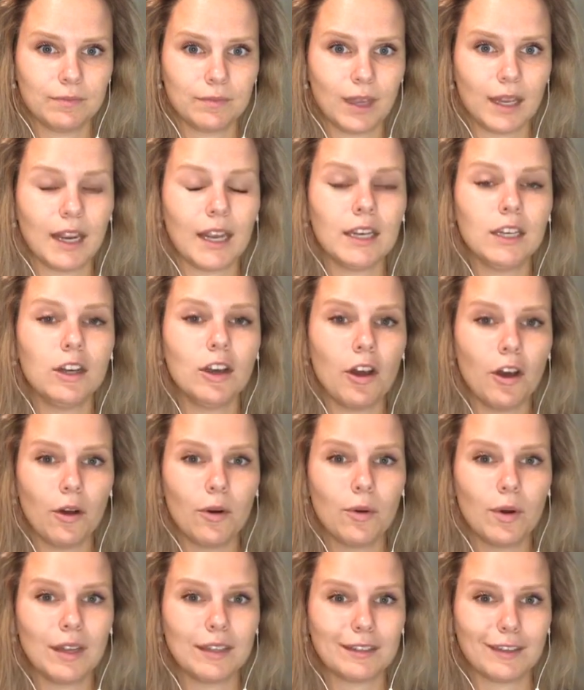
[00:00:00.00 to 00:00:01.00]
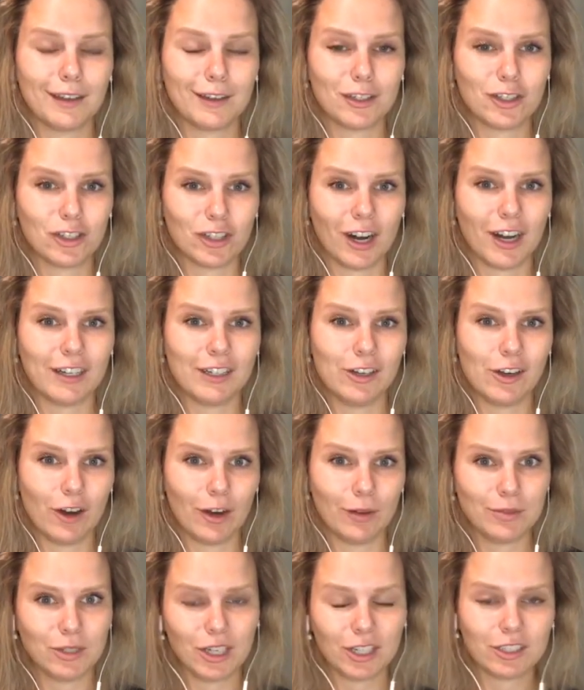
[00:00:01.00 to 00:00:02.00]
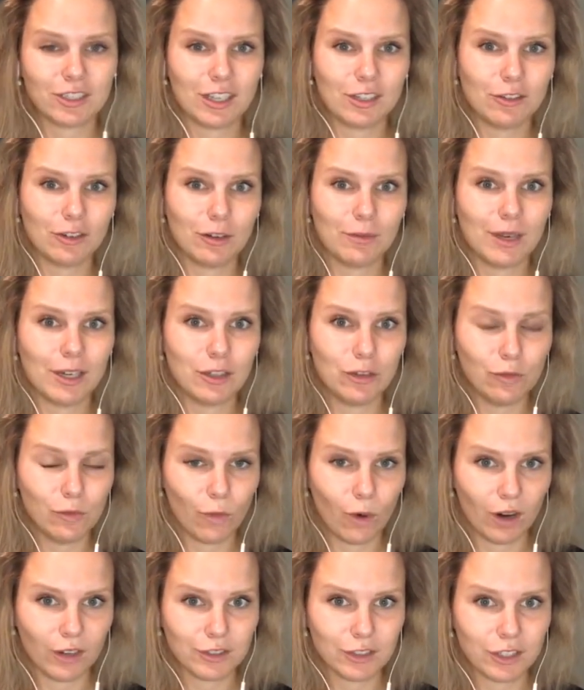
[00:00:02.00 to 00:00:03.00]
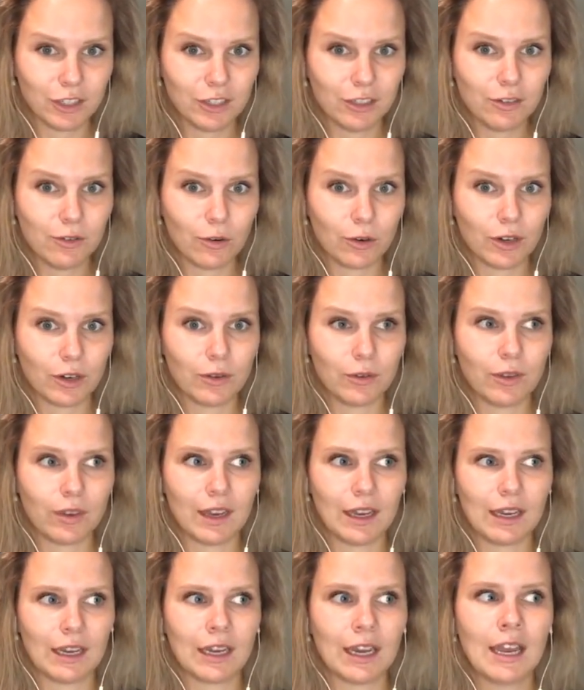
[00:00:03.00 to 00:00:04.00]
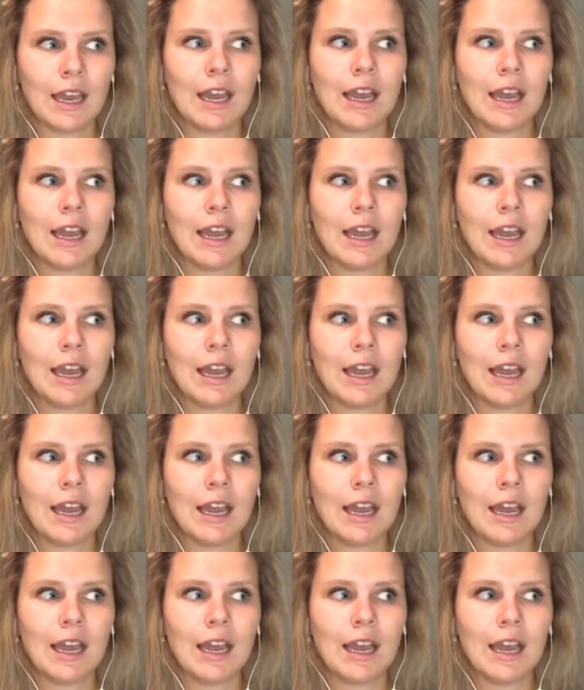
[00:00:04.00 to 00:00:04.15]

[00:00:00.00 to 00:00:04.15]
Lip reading: And I know it's like shiny object syndrome and you want to, or you think